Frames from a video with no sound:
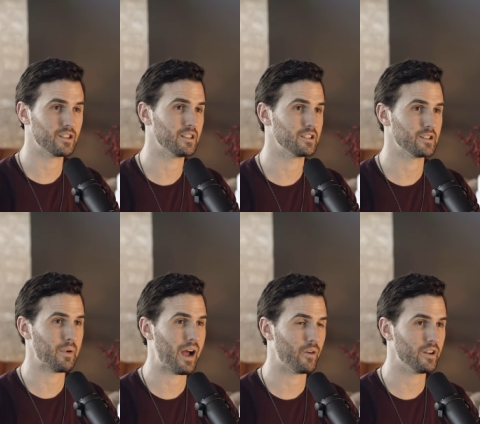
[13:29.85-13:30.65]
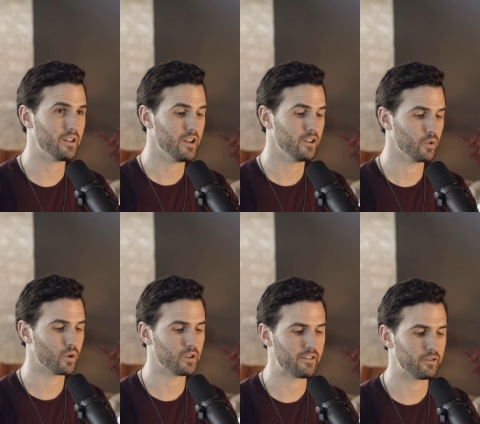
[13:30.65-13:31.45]
thought that's empowering,
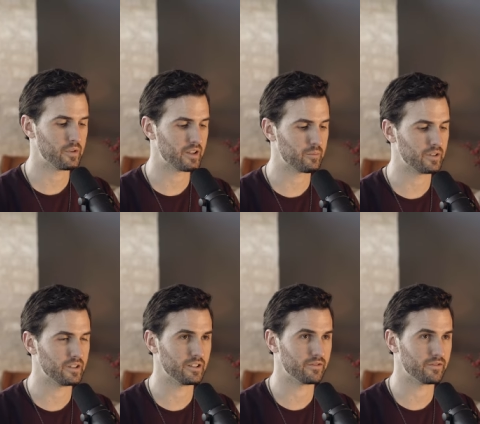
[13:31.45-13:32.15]
your life will be completely